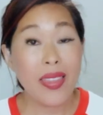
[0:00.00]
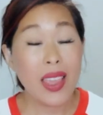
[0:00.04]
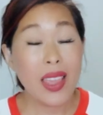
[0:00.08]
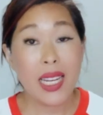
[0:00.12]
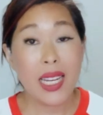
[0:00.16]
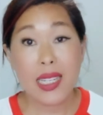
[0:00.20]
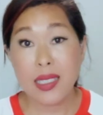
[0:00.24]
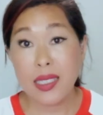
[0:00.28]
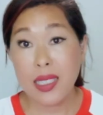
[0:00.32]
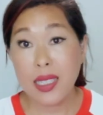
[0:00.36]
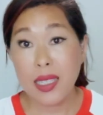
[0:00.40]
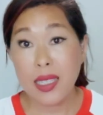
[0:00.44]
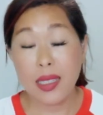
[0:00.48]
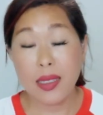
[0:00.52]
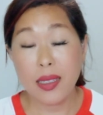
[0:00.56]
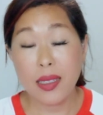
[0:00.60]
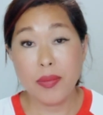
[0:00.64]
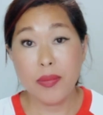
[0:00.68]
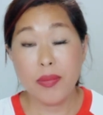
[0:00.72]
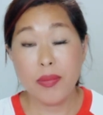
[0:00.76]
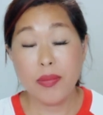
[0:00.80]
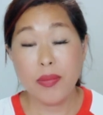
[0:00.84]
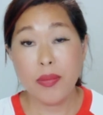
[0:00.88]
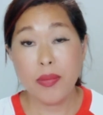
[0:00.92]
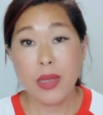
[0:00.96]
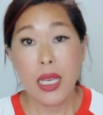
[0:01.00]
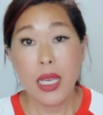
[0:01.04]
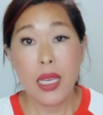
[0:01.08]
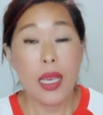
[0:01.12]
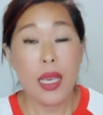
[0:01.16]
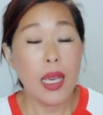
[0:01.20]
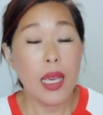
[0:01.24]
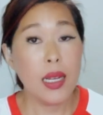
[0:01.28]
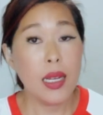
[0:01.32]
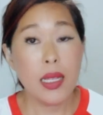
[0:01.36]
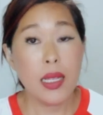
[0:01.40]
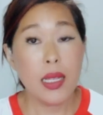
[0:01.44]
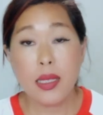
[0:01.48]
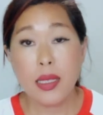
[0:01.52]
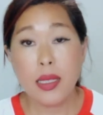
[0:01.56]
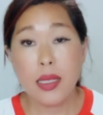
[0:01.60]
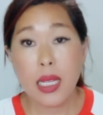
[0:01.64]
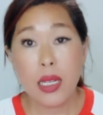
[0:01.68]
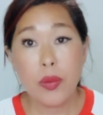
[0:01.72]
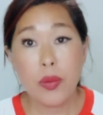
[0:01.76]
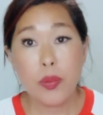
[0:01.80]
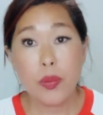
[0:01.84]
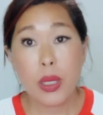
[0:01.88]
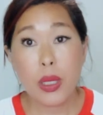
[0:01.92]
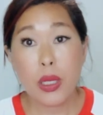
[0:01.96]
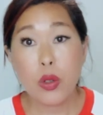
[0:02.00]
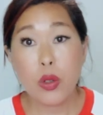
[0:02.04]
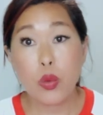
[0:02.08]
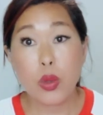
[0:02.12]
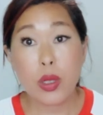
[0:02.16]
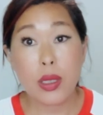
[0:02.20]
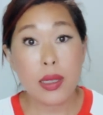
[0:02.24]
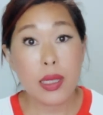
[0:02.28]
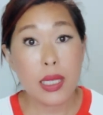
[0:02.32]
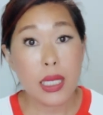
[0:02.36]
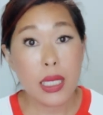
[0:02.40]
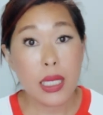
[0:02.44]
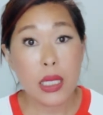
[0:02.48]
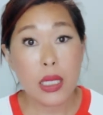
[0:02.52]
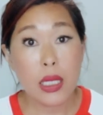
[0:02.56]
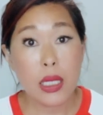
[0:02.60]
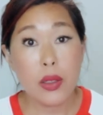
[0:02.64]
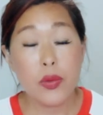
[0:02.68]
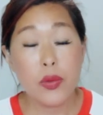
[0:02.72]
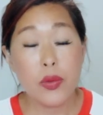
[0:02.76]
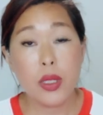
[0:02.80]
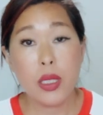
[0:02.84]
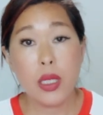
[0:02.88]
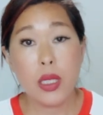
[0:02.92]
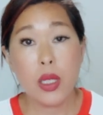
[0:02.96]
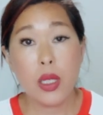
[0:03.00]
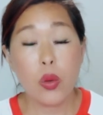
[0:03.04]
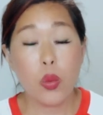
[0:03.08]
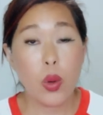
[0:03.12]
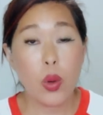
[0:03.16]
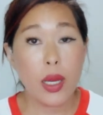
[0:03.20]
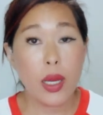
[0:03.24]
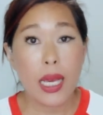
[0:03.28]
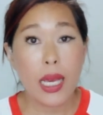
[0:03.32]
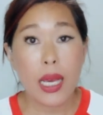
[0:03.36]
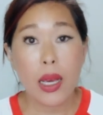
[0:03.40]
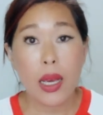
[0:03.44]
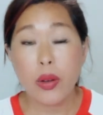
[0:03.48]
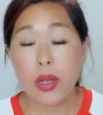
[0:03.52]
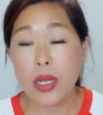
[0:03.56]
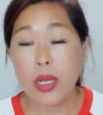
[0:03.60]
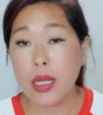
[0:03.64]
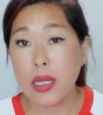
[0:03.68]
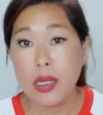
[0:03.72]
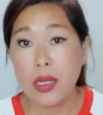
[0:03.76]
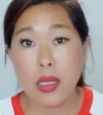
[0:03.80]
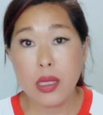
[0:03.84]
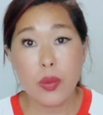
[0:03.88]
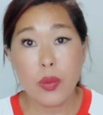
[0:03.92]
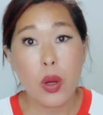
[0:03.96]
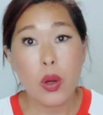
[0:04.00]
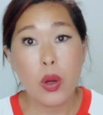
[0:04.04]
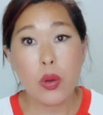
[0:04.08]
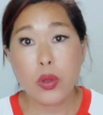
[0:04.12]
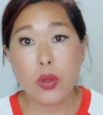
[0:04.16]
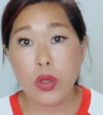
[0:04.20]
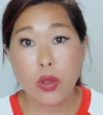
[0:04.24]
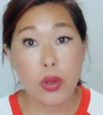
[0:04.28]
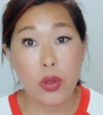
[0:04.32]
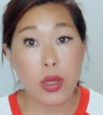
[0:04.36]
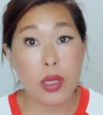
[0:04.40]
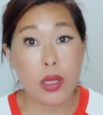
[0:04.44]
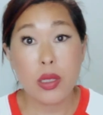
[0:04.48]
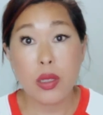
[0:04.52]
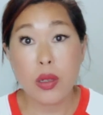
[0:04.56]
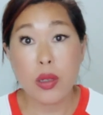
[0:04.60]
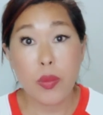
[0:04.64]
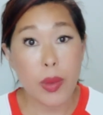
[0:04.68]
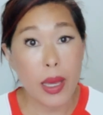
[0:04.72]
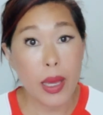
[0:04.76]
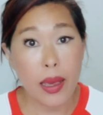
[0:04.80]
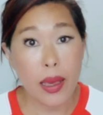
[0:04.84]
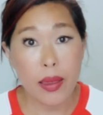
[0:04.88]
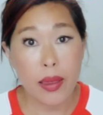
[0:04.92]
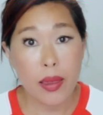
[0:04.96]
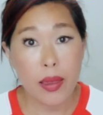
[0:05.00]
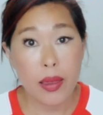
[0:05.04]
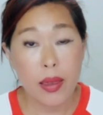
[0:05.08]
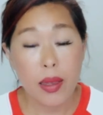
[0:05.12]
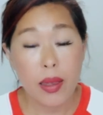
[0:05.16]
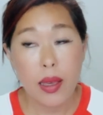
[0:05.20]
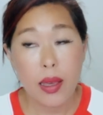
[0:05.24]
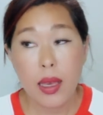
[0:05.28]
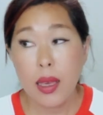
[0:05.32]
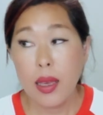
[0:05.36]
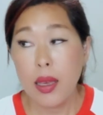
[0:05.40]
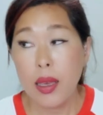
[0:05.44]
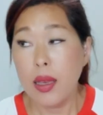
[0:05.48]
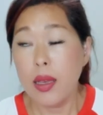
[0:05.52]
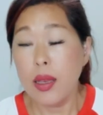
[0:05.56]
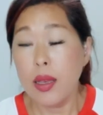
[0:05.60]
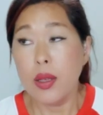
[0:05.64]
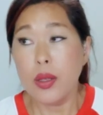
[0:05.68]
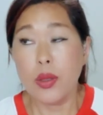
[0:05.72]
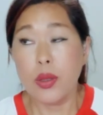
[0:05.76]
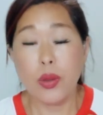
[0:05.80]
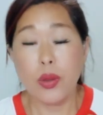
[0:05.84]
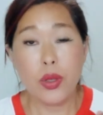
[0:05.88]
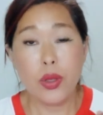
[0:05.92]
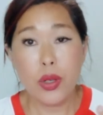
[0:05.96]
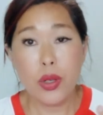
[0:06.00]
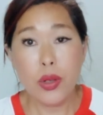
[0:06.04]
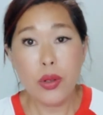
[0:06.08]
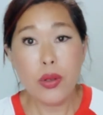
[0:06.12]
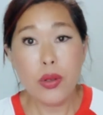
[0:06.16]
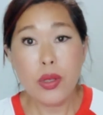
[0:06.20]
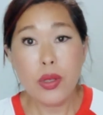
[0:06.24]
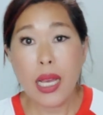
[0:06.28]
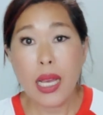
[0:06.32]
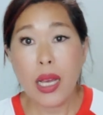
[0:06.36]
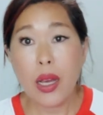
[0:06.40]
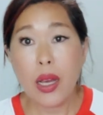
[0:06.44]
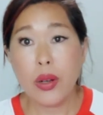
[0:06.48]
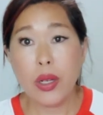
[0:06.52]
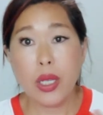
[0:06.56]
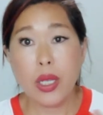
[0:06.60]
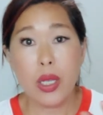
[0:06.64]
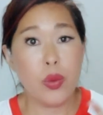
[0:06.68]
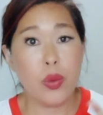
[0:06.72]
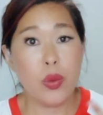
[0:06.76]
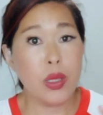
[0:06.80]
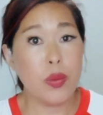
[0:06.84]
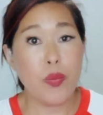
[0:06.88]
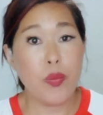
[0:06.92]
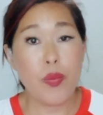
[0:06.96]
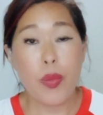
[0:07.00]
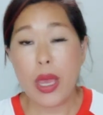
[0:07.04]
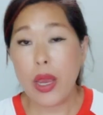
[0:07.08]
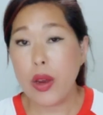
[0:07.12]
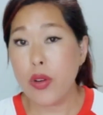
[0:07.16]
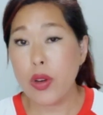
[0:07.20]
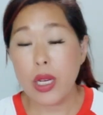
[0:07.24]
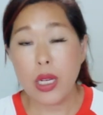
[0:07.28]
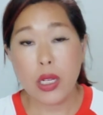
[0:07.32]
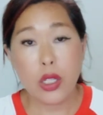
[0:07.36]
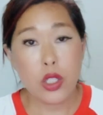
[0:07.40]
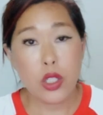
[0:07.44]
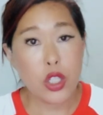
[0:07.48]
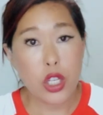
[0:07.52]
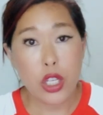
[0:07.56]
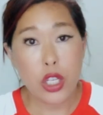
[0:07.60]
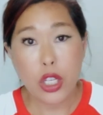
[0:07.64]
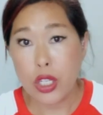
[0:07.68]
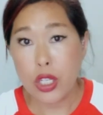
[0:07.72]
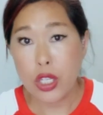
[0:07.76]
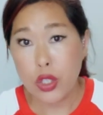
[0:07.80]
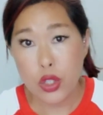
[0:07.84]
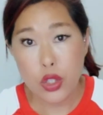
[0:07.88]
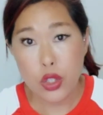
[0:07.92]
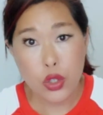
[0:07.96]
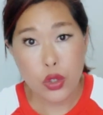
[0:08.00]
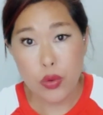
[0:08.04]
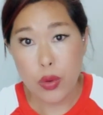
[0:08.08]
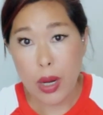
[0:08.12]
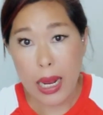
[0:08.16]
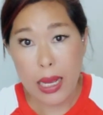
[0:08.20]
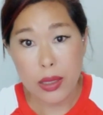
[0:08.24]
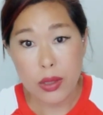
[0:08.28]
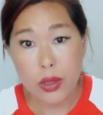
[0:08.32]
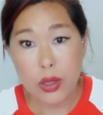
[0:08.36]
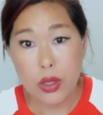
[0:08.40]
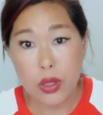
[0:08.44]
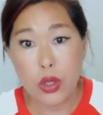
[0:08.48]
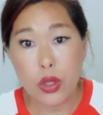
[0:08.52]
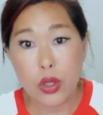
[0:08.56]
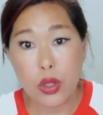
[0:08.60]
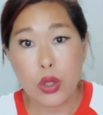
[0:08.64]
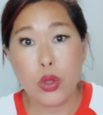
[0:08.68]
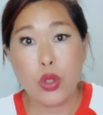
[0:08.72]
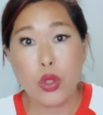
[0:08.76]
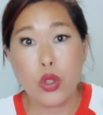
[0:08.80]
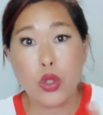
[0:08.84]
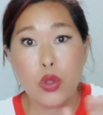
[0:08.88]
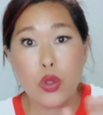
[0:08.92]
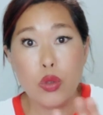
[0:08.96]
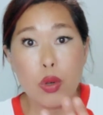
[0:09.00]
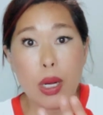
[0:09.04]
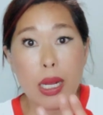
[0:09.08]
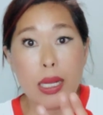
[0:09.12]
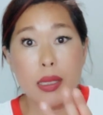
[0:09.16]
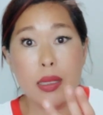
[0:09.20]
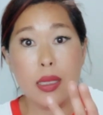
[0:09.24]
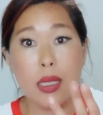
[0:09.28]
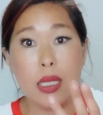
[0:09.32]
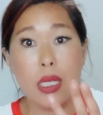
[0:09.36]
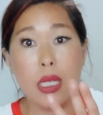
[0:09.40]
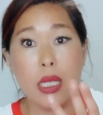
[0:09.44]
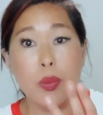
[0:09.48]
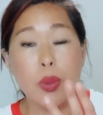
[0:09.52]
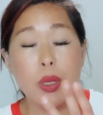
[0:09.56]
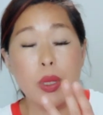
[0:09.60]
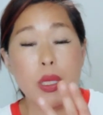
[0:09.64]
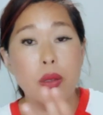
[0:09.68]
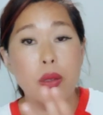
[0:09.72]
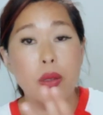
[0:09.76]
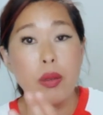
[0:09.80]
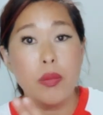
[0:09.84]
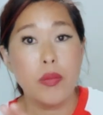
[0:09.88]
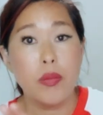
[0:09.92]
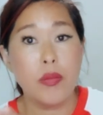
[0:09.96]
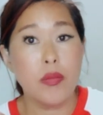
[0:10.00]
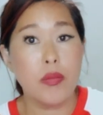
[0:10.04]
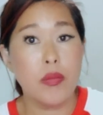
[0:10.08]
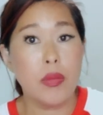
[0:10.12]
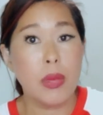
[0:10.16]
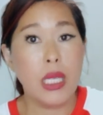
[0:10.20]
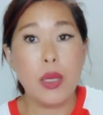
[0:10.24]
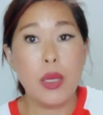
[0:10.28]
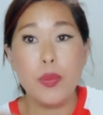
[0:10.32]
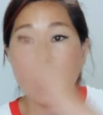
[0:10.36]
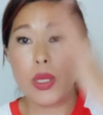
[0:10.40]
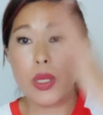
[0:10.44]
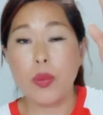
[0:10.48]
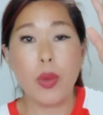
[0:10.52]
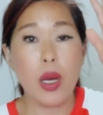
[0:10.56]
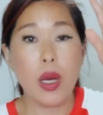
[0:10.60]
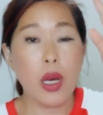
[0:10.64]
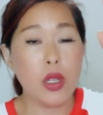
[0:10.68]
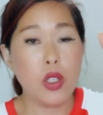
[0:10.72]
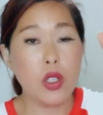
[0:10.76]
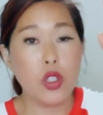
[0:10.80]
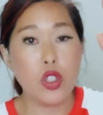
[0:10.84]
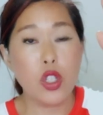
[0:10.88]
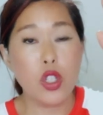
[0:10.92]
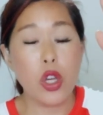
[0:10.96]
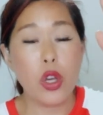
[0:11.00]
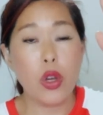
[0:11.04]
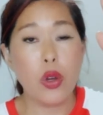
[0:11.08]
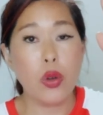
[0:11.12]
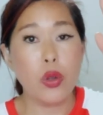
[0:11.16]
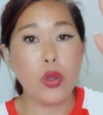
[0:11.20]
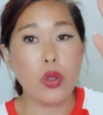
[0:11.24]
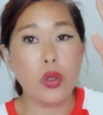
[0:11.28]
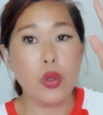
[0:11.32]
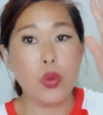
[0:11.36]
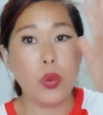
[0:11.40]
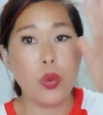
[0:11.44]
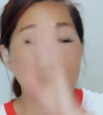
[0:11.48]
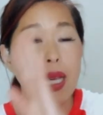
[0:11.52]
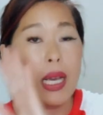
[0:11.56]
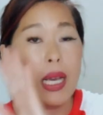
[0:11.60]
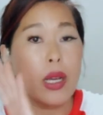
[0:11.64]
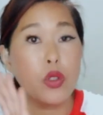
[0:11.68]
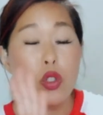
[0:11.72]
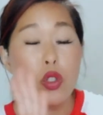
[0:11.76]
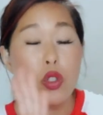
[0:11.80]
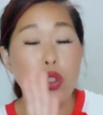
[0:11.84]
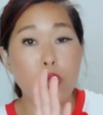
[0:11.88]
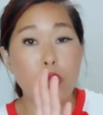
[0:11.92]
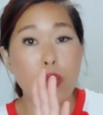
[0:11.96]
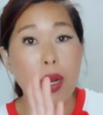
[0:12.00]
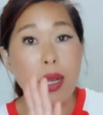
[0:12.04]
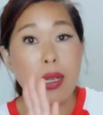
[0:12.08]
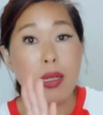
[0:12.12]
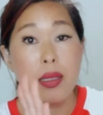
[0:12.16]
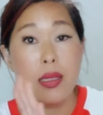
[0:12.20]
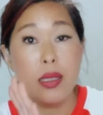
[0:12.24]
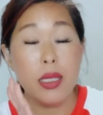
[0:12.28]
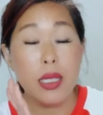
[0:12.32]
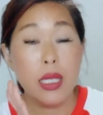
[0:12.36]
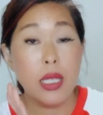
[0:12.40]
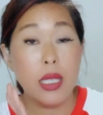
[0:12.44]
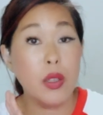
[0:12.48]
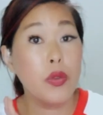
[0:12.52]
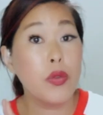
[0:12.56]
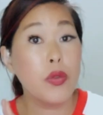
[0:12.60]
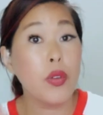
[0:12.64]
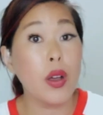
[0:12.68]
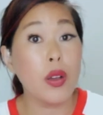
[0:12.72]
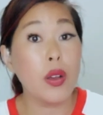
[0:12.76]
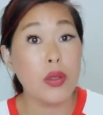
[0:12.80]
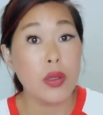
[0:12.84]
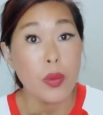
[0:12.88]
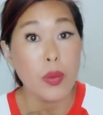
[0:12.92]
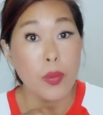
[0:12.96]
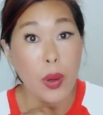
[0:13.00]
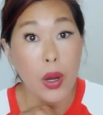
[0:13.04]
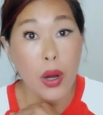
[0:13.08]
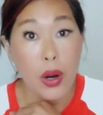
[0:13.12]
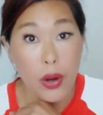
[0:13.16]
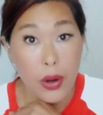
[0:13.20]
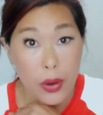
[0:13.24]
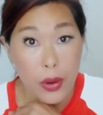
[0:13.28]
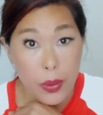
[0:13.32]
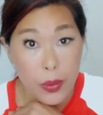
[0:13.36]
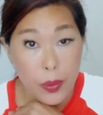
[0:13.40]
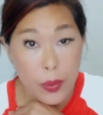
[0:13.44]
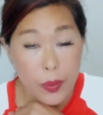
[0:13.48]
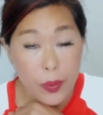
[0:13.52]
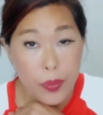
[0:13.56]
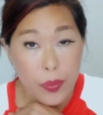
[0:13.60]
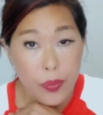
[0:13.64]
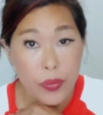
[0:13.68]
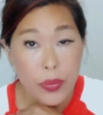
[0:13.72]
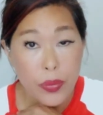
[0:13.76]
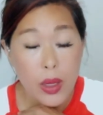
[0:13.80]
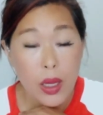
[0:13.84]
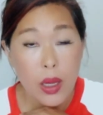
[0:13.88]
And then it did. And instead of being relieved, he went out and he smoked crystal meth. So it turns out he was married to his stress. You know, stress keeps him on his toes. Without stress, he falls apart.